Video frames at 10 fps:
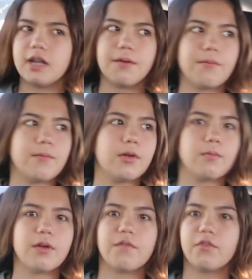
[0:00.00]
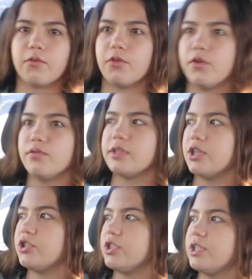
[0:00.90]
that I want to wear for the cruise,
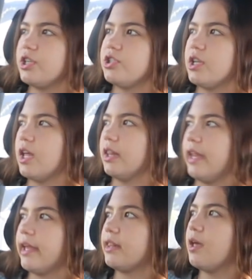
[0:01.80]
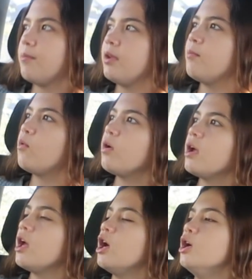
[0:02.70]
and she said she didn't like them
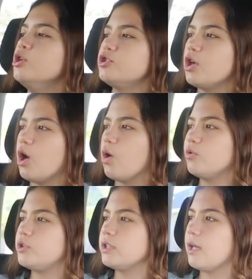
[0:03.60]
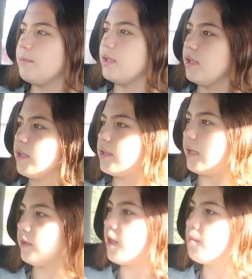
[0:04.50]
anymore. So she let me
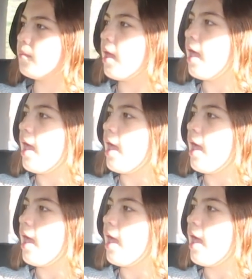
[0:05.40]
take them.